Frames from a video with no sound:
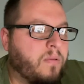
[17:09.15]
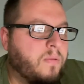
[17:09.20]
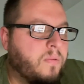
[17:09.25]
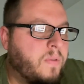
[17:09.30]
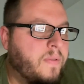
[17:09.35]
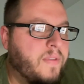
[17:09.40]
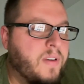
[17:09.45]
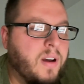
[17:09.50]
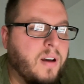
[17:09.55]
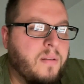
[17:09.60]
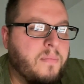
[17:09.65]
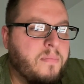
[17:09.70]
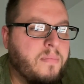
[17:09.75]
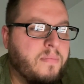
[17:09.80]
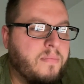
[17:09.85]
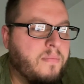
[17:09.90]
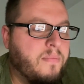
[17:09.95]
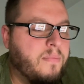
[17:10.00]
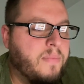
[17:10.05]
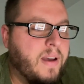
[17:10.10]
We've gone
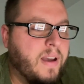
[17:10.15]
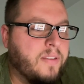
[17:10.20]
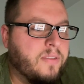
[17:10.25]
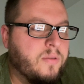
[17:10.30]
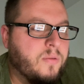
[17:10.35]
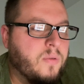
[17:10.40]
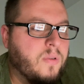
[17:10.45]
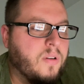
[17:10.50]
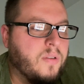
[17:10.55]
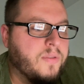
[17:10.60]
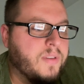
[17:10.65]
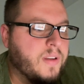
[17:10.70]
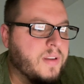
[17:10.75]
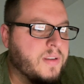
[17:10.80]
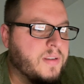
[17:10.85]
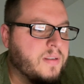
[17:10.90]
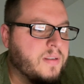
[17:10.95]
back through all this.